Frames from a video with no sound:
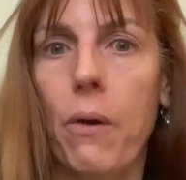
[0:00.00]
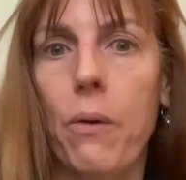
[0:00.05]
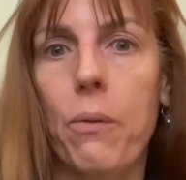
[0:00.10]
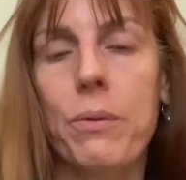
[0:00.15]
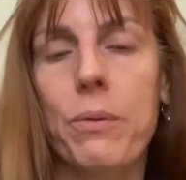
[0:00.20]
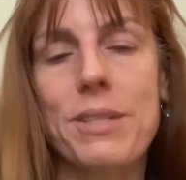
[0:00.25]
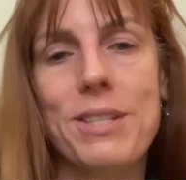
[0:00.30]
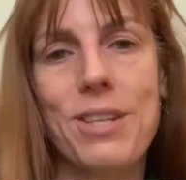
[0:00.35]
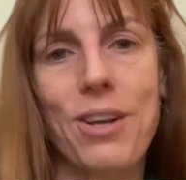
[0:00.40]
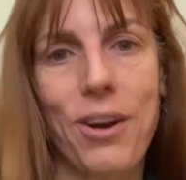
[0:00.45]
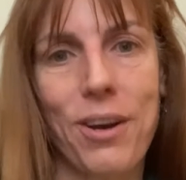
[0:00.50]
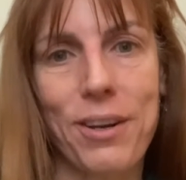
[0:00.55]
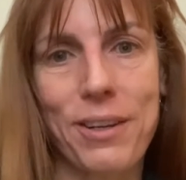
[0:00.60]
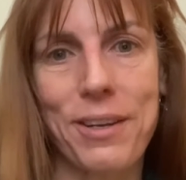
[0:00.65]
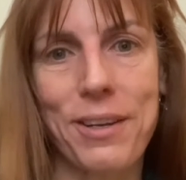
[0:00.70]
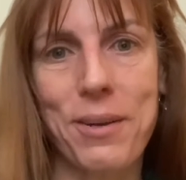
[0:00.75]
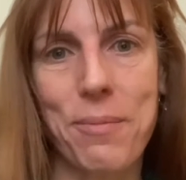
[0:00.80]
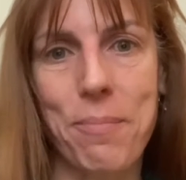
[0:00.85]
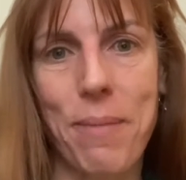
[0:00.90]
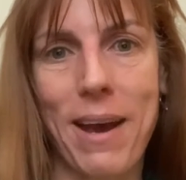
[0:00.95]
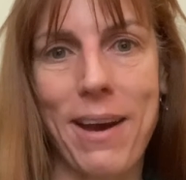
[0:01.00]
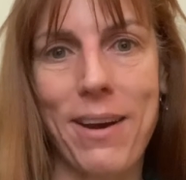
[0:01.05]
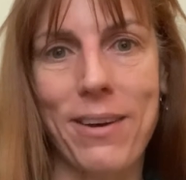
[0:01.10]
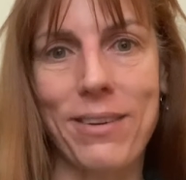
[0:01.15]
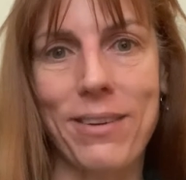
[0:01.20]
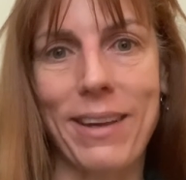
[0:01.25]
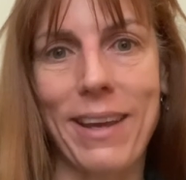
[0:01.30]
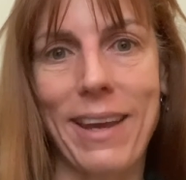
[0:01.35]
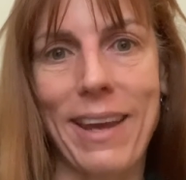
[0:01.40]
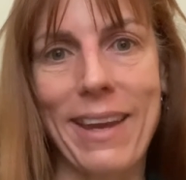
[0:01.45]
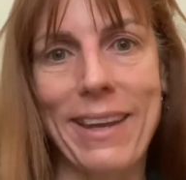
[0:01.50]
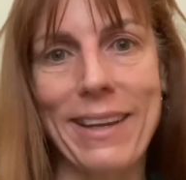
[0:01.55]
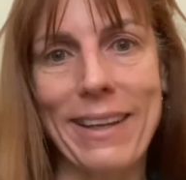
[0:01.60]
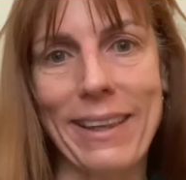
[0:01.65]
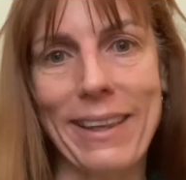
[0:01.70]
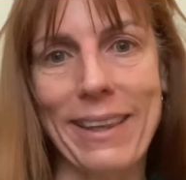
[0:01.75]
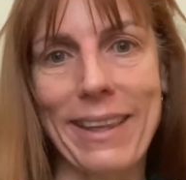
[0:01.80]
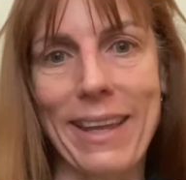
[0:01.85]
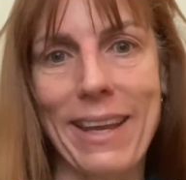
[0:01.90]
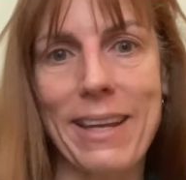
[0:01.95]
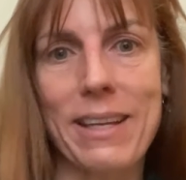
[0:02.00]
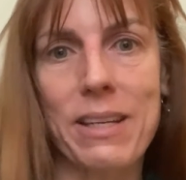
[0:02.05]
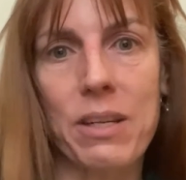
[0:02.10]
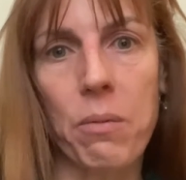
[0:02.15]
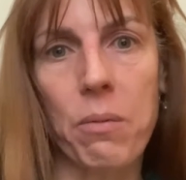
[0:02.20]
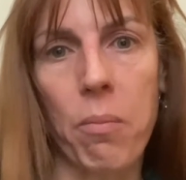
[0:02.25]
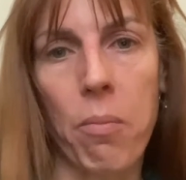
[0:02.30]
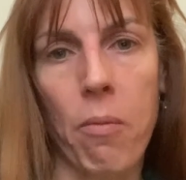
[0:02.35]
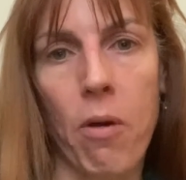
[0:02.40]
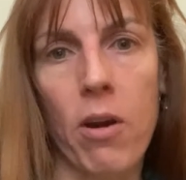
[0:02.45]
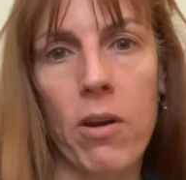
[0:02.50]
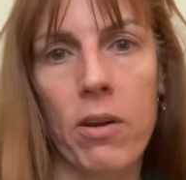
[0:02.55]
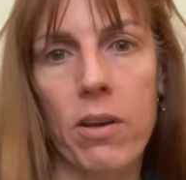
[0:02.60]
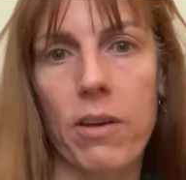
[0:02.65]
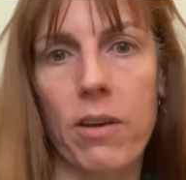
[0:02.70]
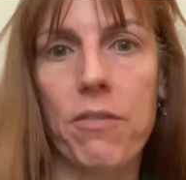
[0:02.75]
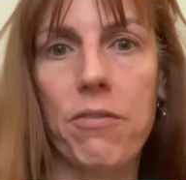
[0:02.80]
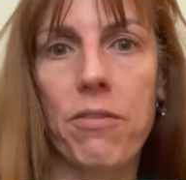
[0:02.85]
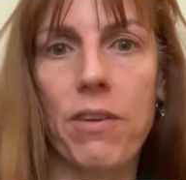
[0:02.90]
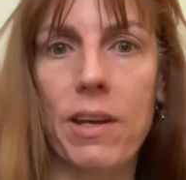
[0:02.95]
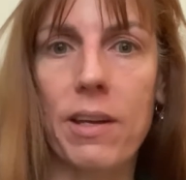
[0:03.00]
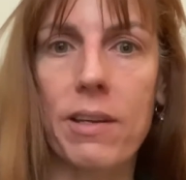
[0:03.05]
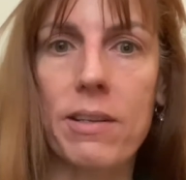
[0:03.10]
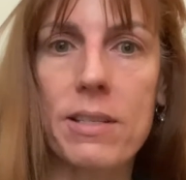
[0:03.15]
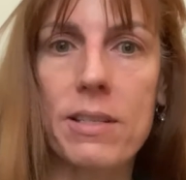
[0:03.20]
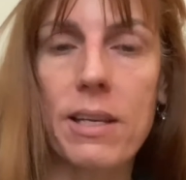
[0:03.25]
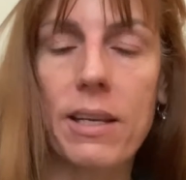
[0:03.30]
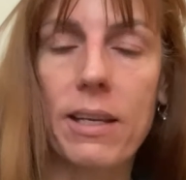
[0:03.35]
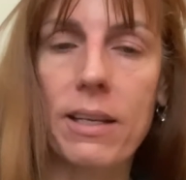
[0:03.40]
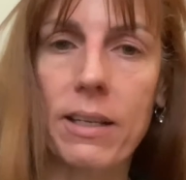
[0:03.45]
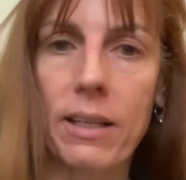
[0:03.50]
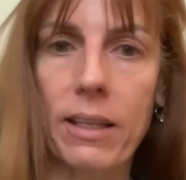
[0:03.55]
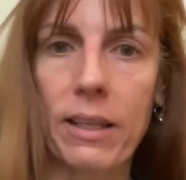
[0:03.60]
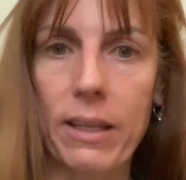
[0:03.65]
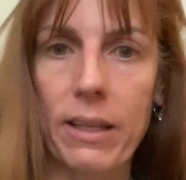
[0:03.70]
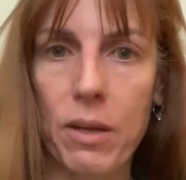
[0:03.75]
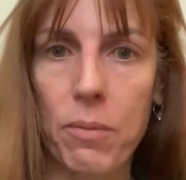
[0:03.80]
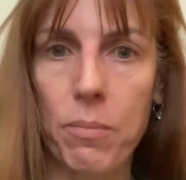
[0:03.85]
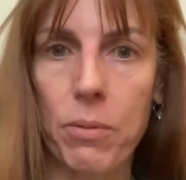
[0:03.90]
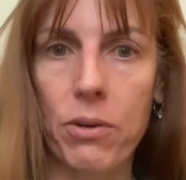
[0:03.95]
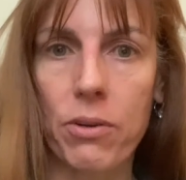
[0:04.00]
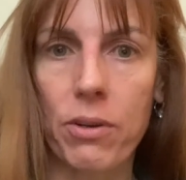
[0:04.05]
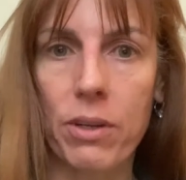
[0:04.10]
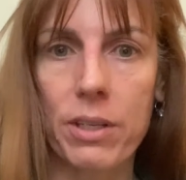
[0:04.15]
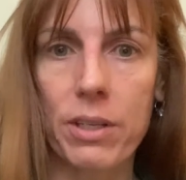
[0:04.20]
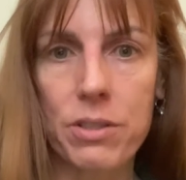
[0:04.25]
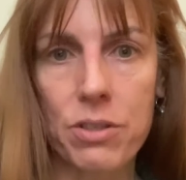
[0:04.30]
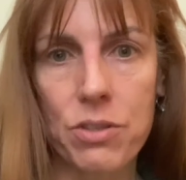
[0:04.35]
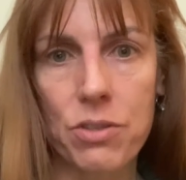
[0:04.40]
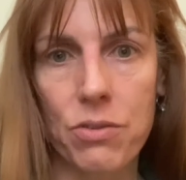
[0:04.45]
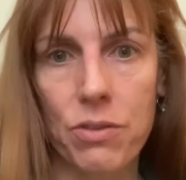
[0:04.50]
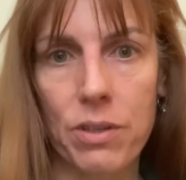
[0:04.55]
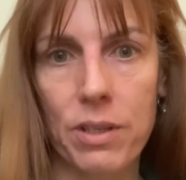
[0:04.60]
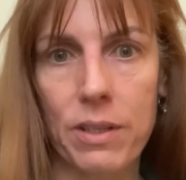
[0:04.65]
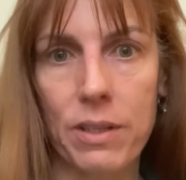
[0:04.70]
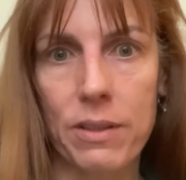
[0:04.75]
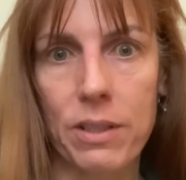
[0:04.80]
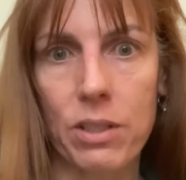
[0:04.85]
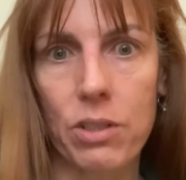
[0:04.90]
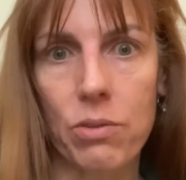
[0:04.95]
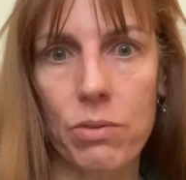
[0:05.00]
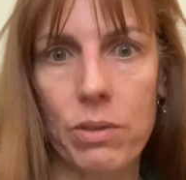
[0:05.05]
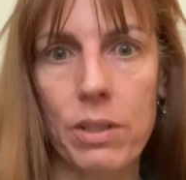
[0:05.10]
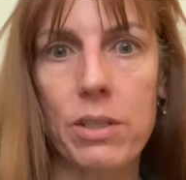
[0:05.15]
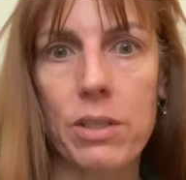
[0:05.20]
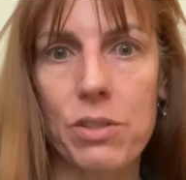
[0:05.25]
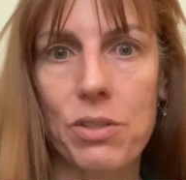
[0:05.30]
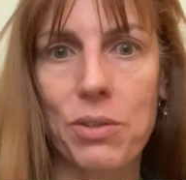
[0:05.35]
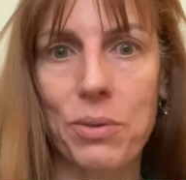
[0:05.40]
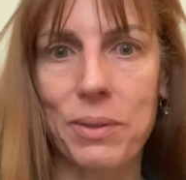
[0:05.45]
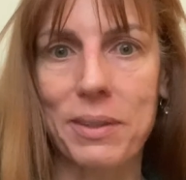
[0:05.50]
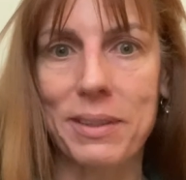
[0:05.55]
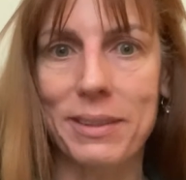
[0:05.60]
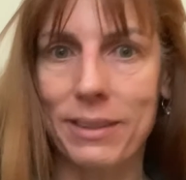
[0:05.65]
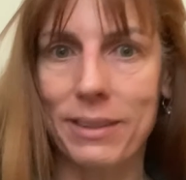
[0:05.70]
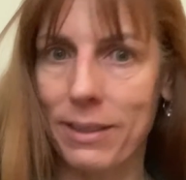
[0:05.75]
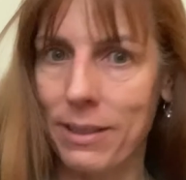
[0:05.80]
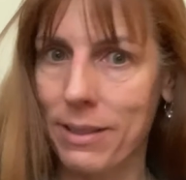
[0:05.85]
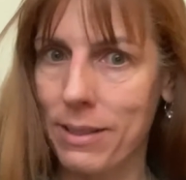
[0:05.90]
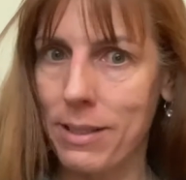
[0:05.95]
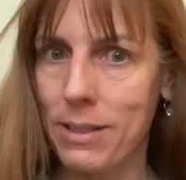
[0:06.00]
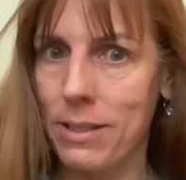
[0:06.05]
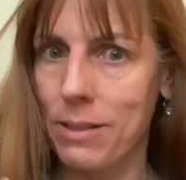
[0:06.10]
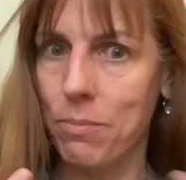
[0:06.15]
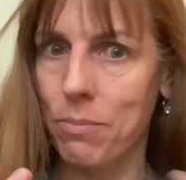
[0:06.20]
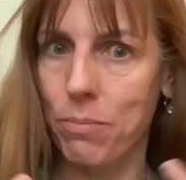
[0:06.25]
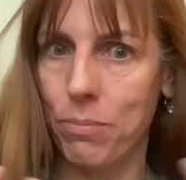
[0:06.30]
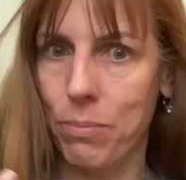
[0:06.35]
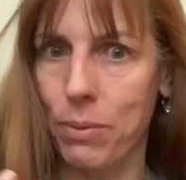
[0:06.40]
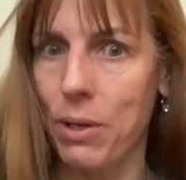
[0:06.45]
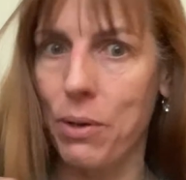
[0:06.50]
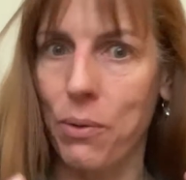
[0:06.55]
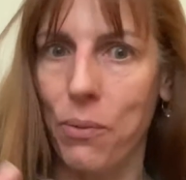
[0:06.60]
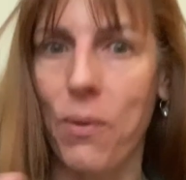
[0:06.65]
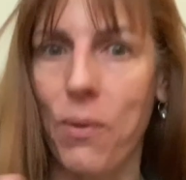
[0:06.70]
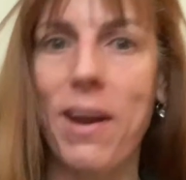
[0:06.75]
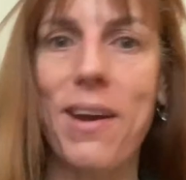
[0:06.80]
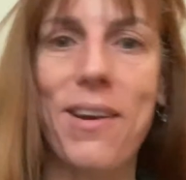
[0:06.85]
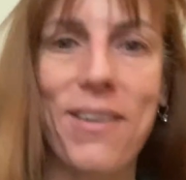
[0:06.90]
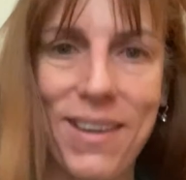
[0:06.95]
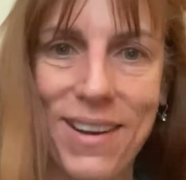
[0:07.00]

when talking about a landmark event in labor history that you need to at least be aware